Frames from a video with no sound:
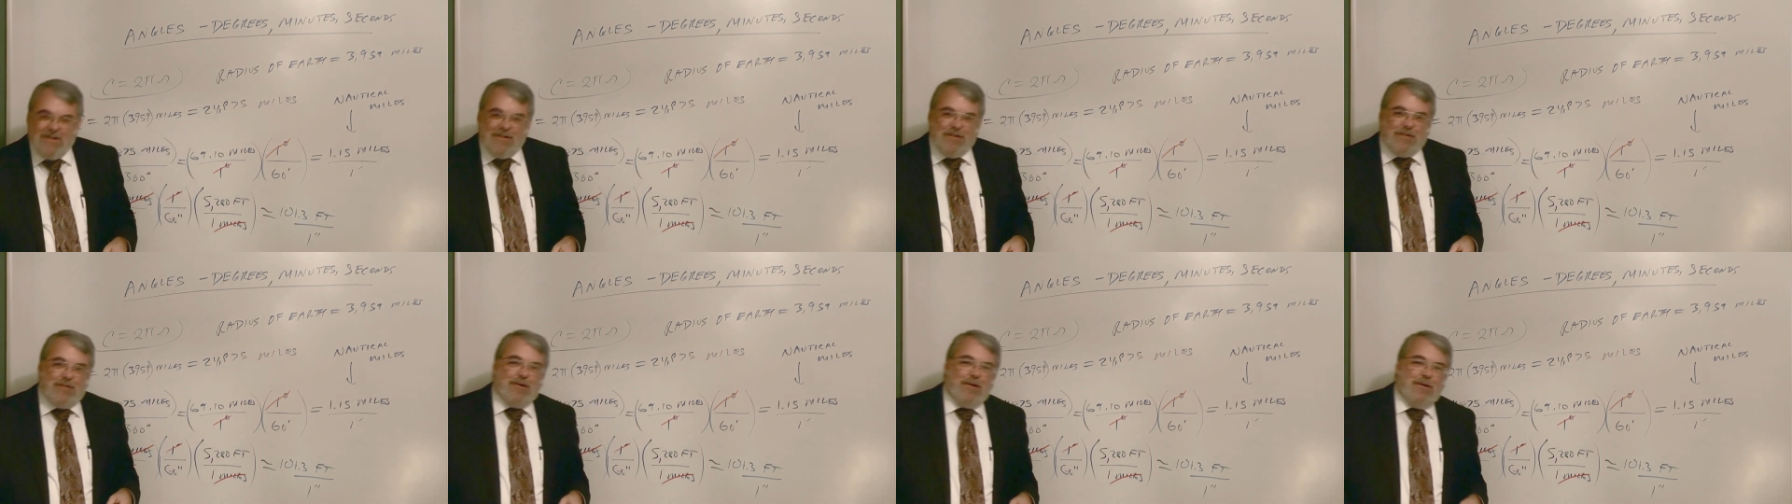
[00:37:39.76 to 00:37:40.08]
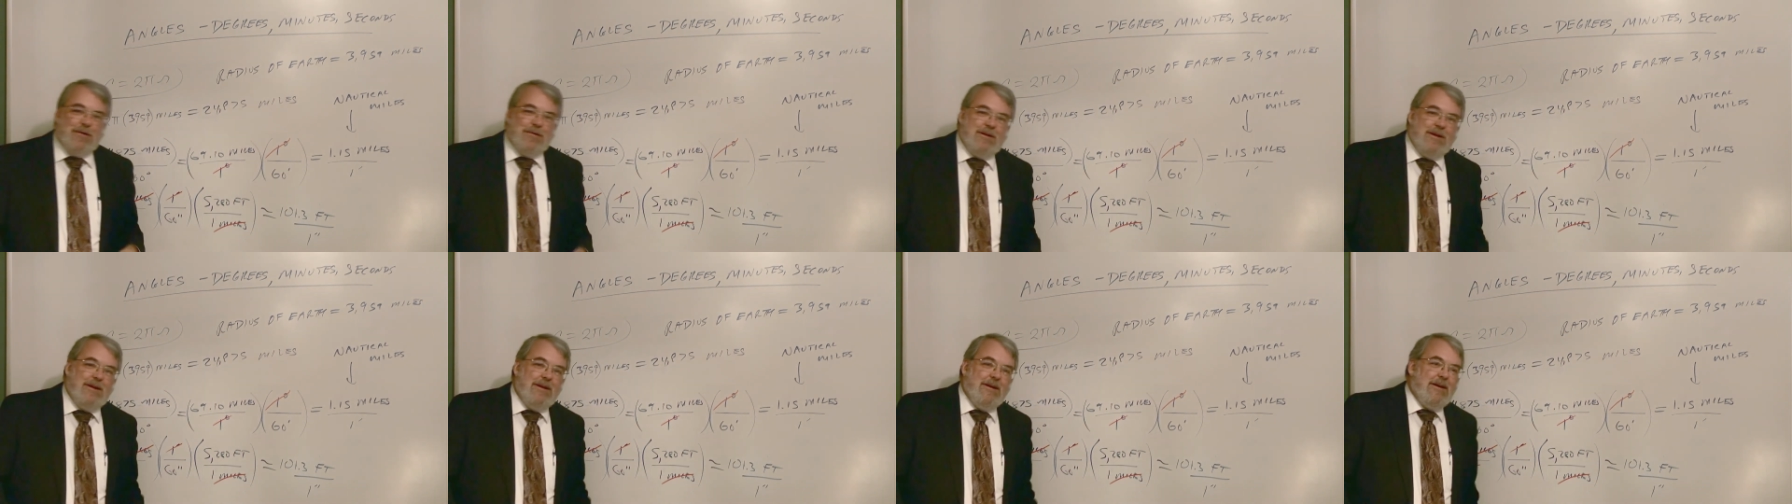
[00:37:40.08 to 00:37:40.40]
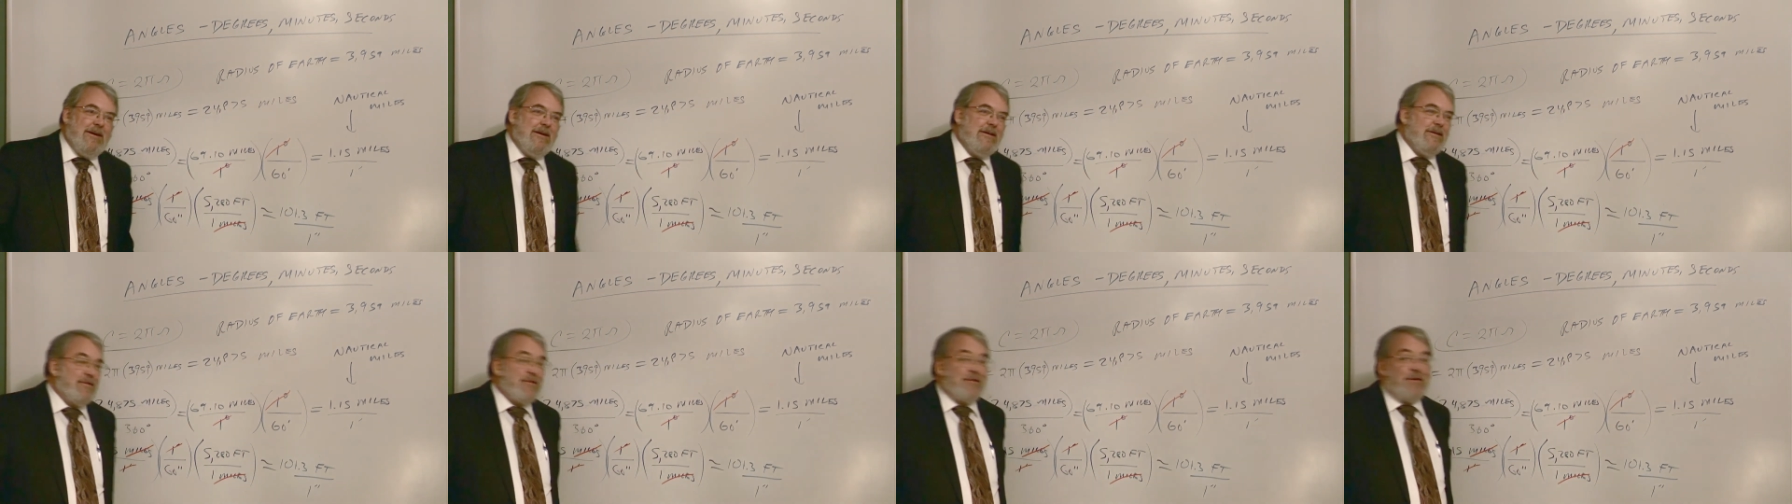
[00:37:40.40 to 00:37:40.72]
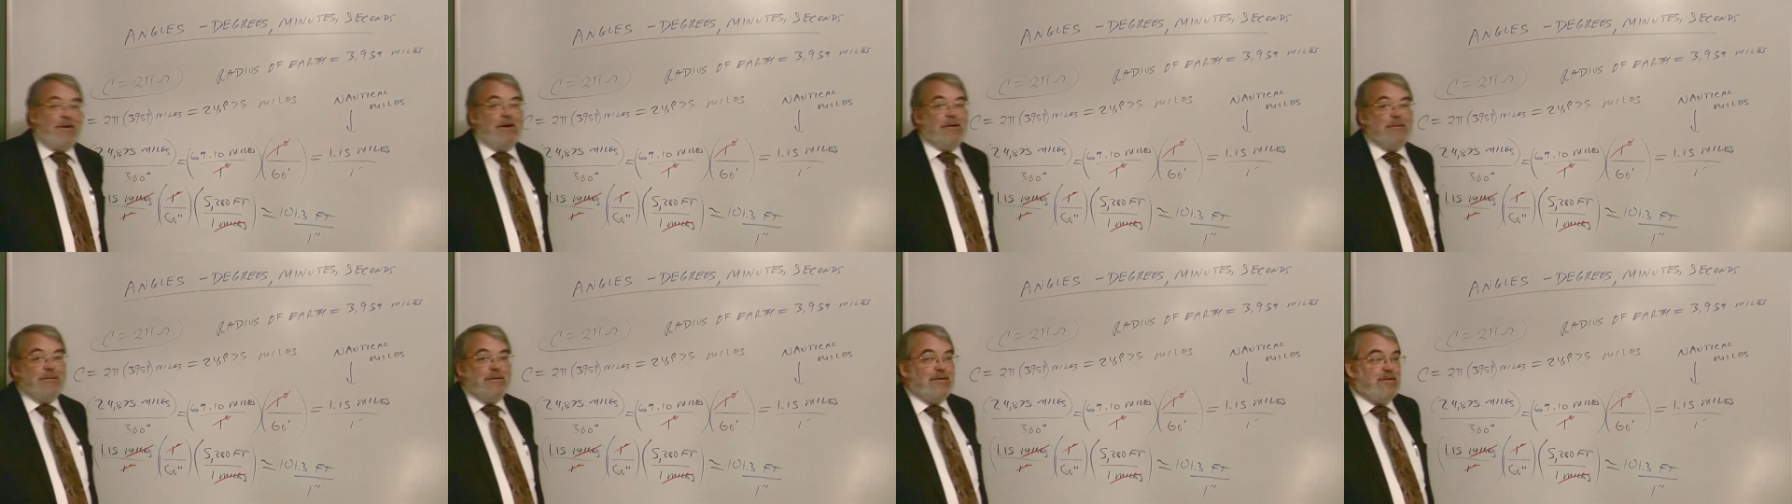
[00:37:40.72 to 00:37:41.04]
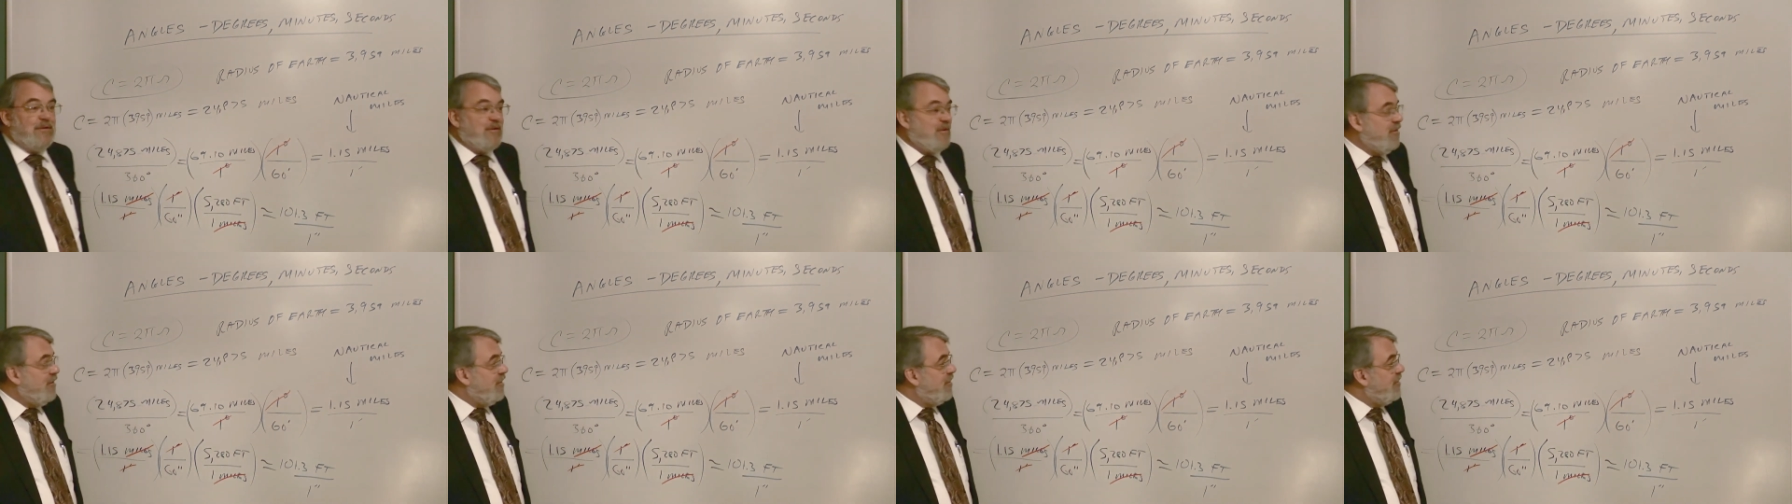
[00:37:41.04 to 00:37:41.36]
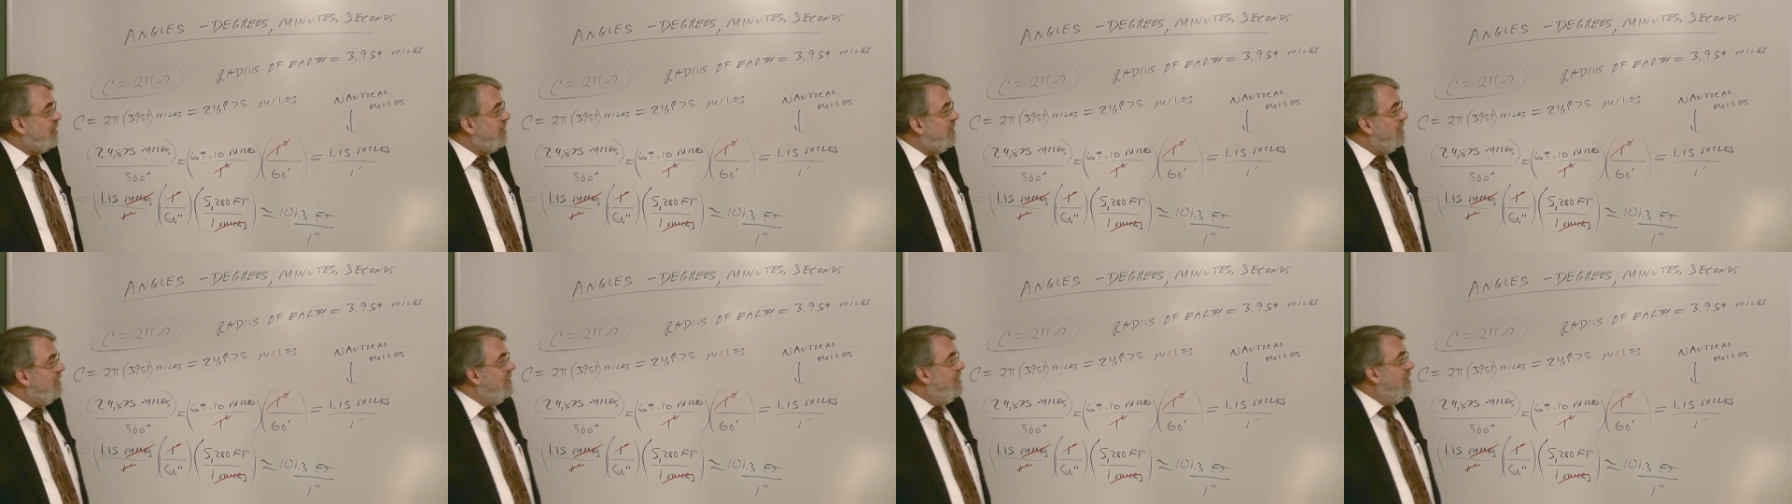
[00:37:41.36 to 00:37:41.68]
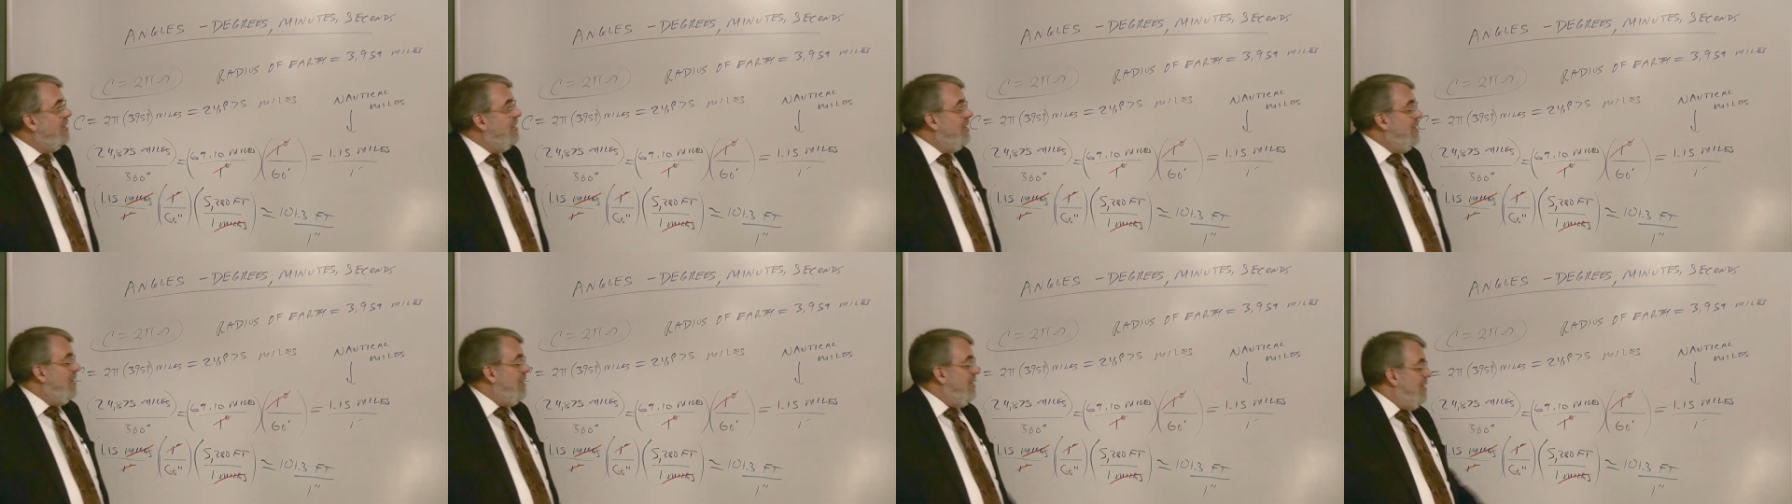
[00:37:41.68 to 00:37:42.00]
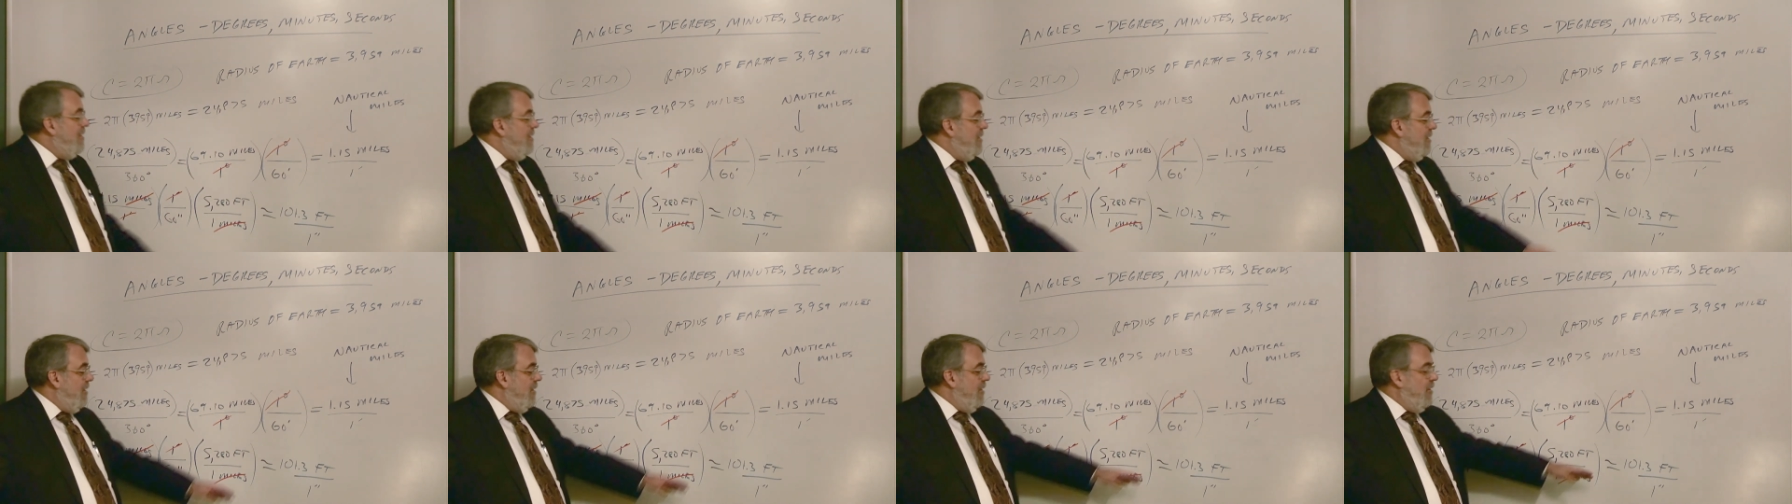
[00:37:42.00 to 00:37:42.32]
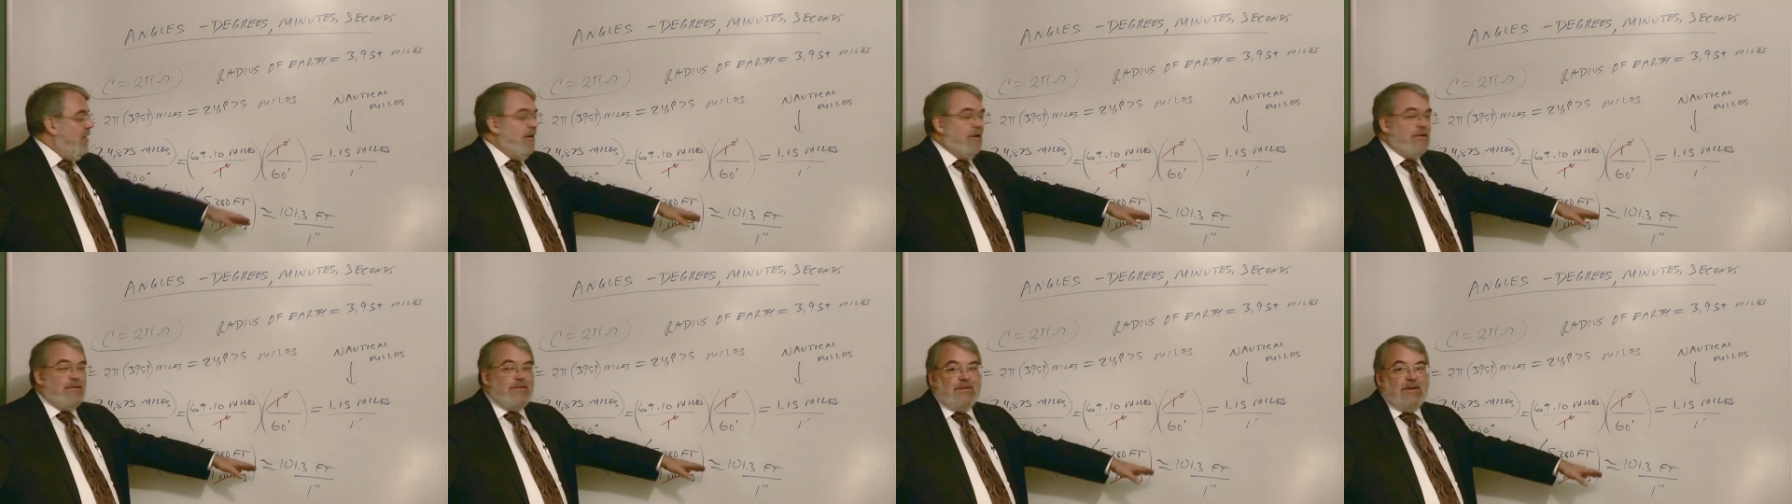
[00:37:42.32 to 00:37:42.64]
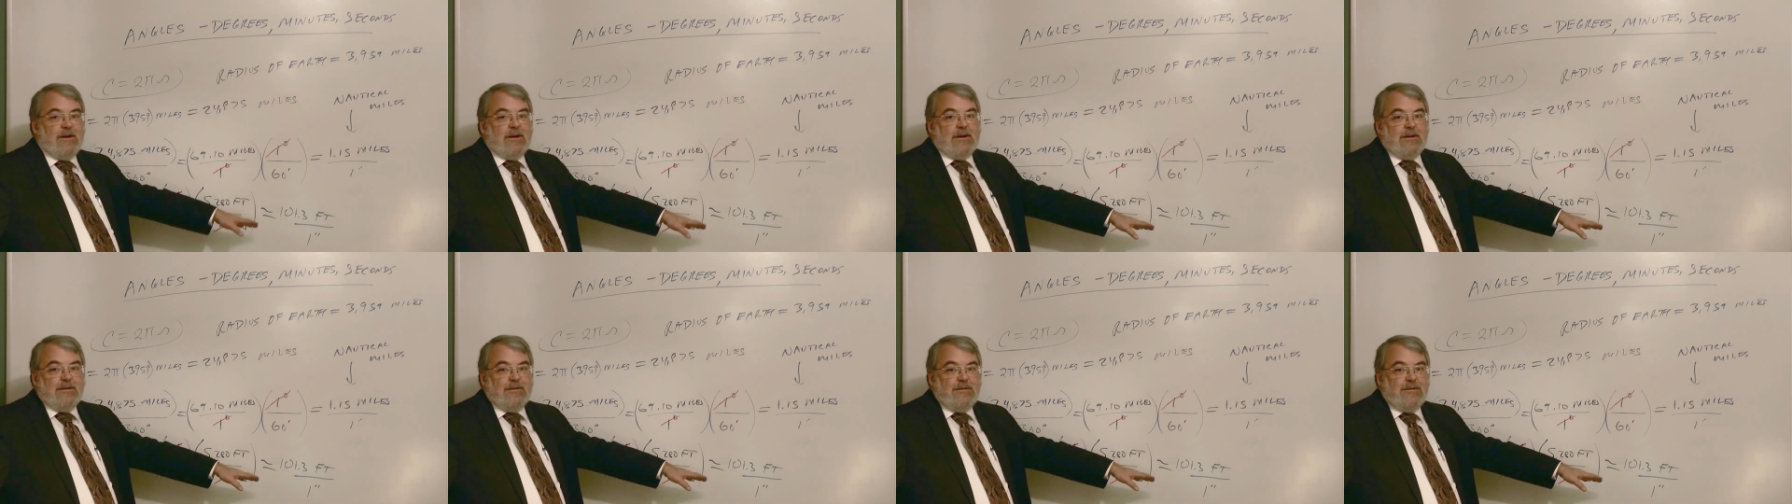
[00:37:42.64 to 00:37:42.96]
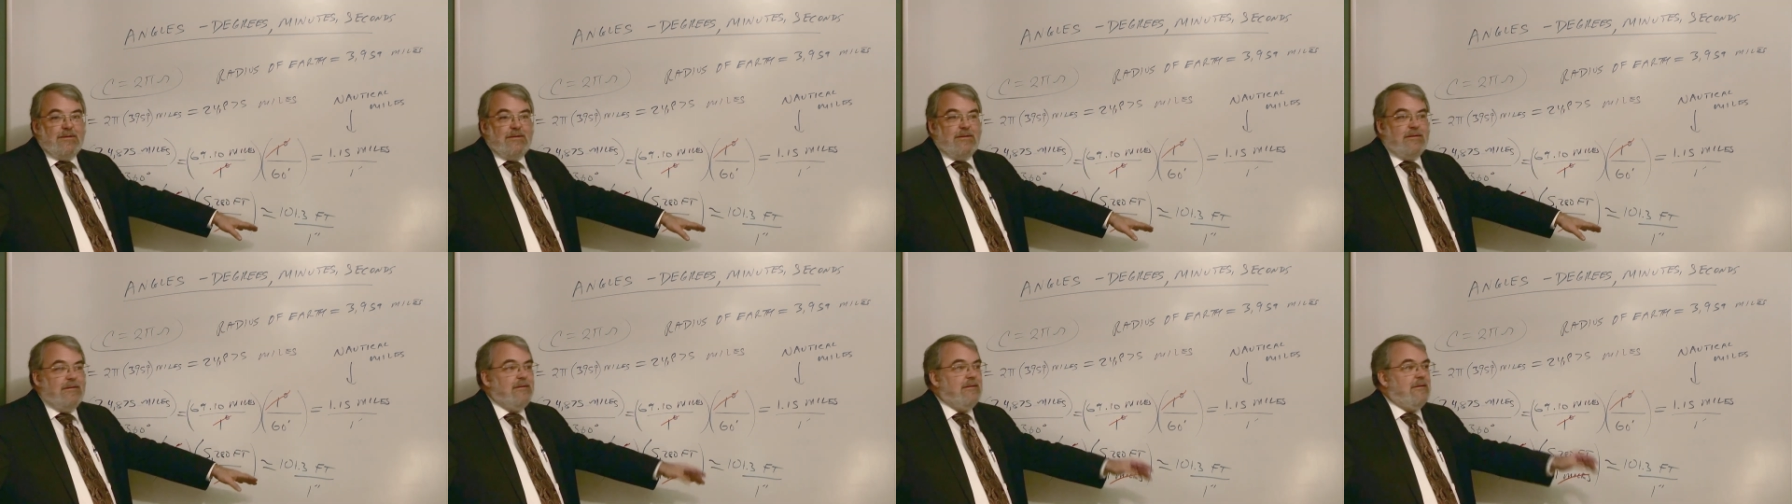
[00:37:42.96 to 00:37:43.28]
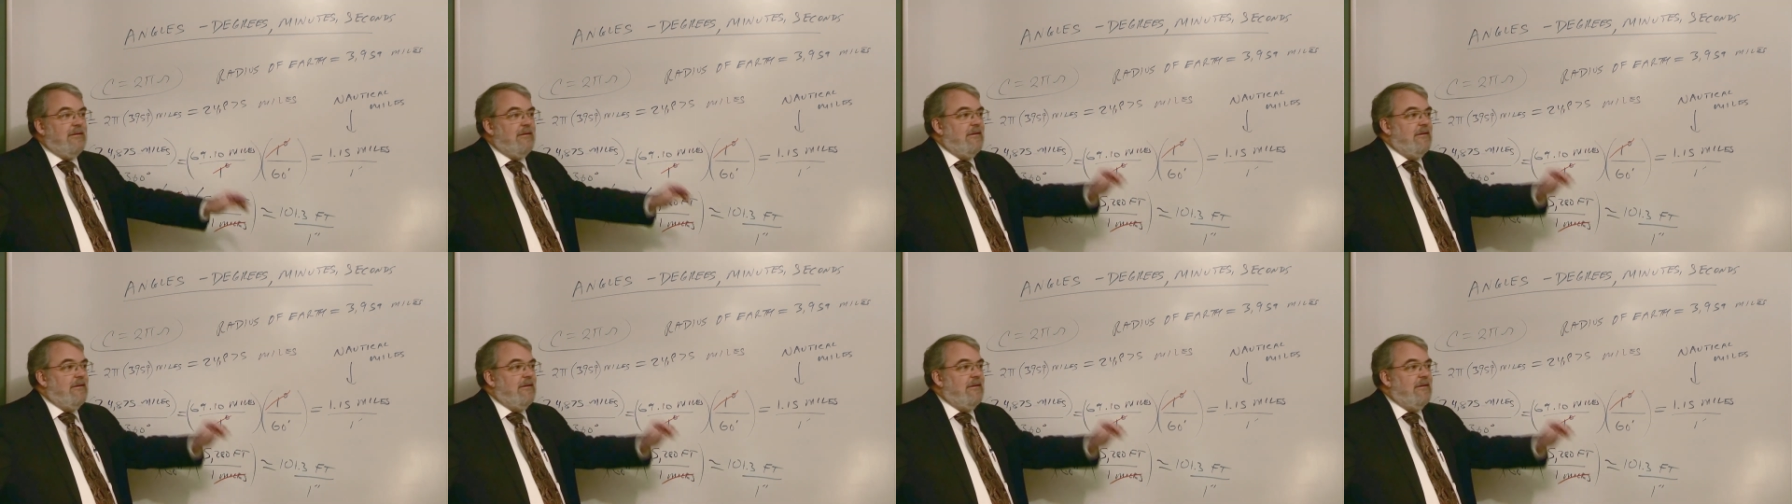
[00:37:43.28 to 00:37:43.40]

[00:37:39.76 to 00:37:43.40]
Did you know the astronomers use arc seconds?